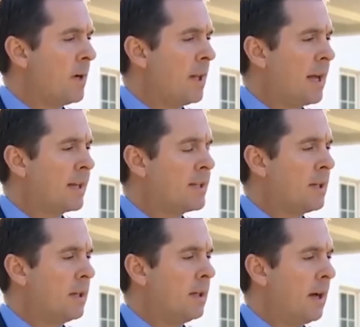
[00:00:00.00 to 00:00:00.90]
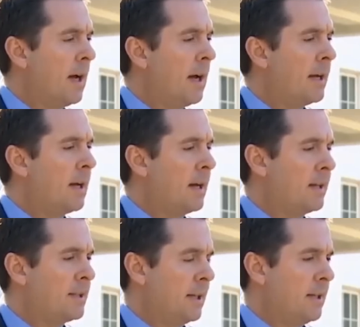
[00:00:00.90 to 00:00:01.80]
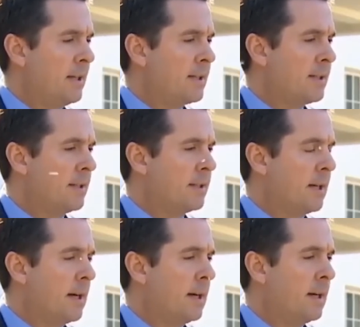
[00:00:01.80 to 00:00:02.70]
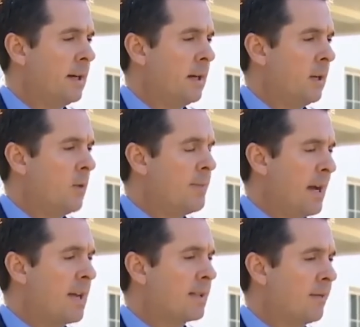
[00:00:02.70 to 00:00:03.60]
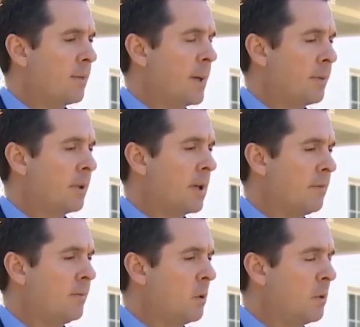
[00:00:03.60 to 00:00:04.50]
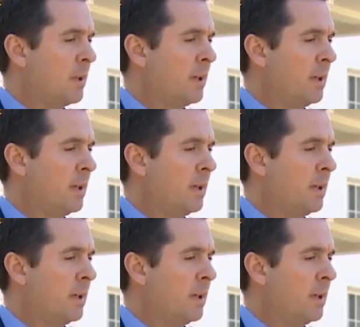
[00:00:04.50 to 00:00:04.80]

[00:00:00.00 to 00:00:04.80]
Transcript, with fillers: Well, I can tell you this, that we've been asking for people to come forward,